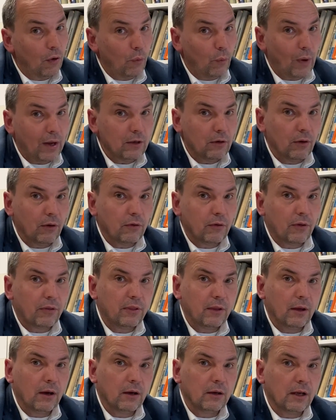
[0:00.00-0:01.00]
When you're
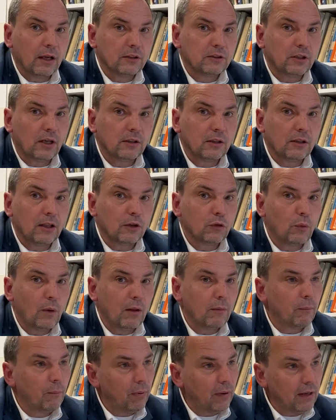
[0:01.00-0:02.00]
excited as
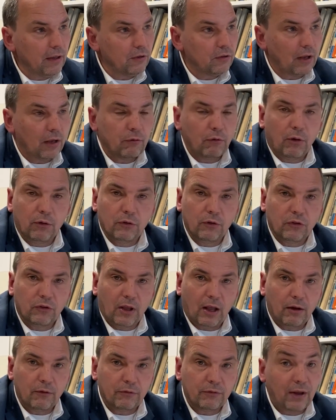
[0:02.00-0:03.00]
well, please enroll
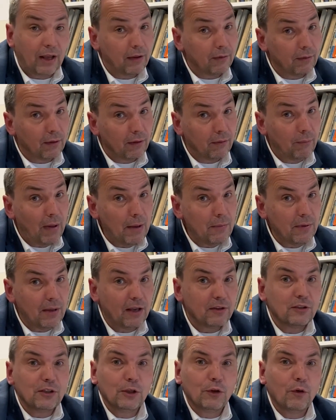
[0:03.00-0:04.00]
yourself, and maybe
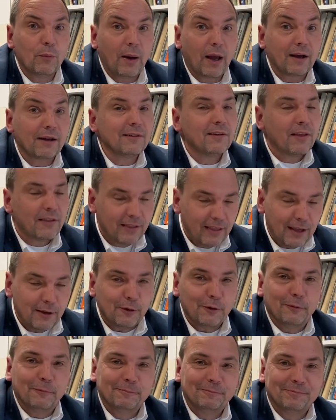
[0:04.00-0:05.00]
I see you back. Thank you.